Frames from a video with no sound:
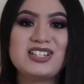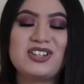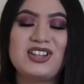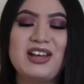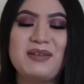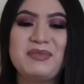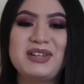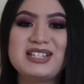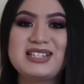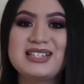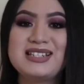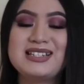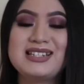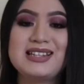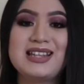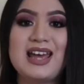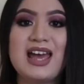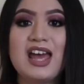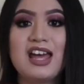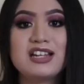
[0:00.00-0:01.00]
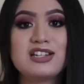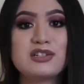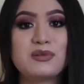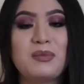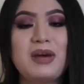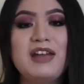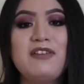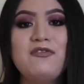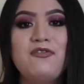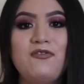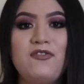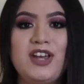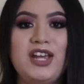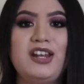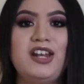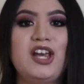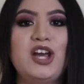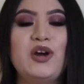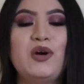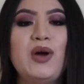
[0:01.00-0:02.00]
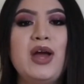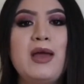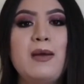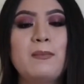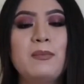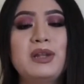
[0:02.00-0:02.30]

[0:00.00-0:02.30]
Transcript: so that makes it to the end of my video.